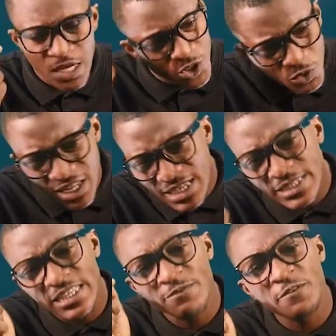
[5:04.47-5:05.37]
So
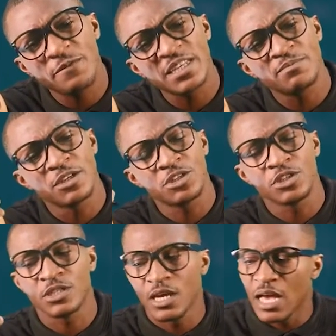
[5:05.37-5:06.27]
let's give the first
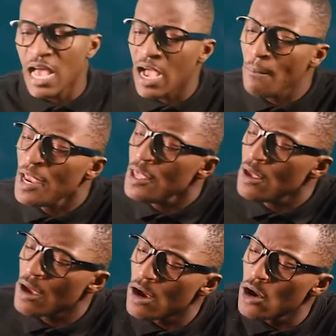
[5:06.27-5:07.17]
matrix. How
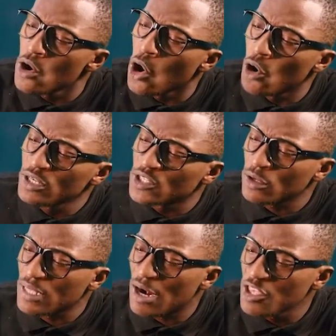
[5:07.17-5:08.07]
many
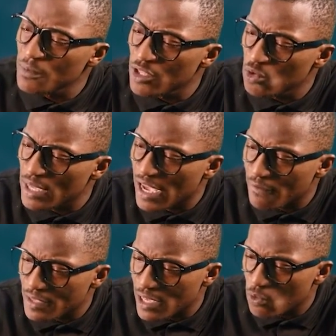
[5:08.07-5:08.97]
horizontal arrangement do we
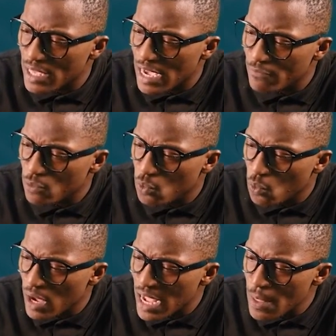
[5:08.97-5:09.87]
have here? We have
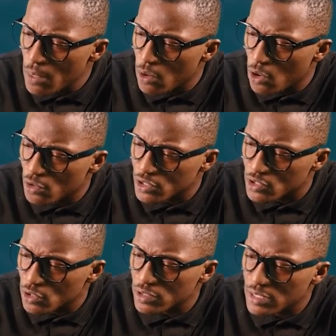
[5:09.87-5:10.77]
1
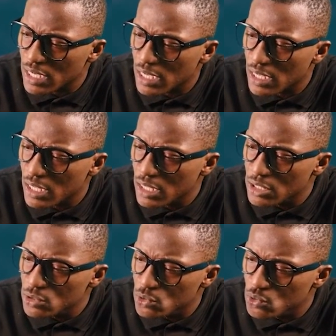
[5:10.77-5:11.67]
horizontal,
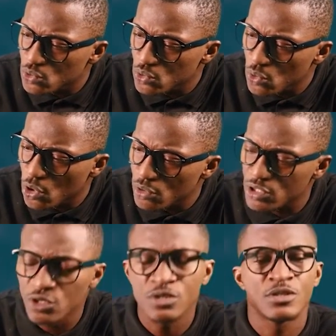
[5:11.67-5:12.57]
2
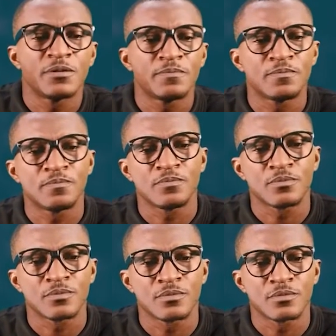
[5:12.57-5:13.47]
horizontal.
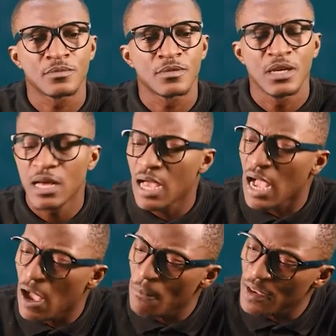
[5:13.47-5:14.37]

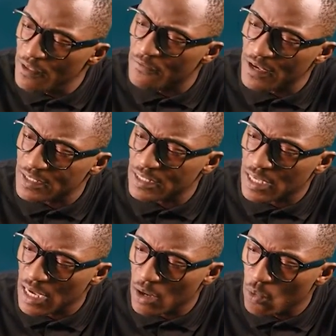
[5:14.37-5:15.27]
How many
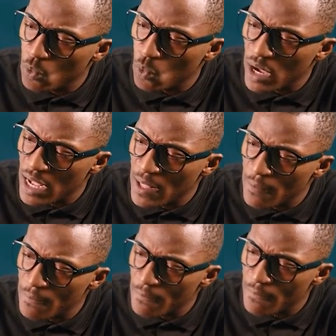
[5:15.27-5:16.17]
vertical?
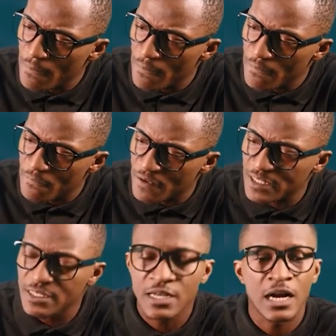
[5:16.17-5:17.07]
1
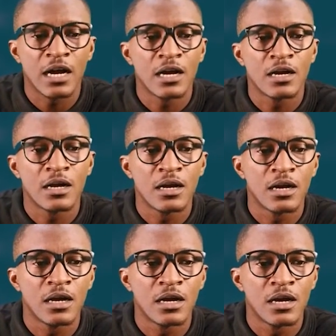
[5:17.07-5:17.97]
vertical.
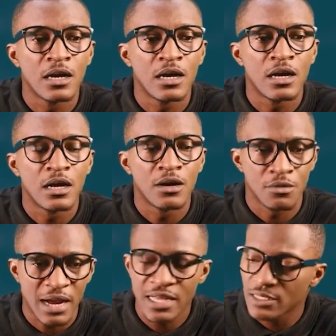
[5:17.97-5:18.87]

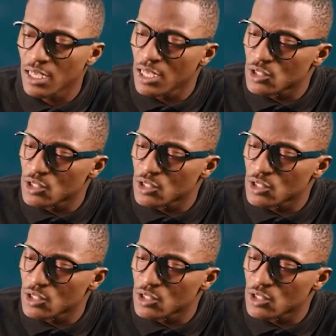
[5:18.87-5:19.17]
Right?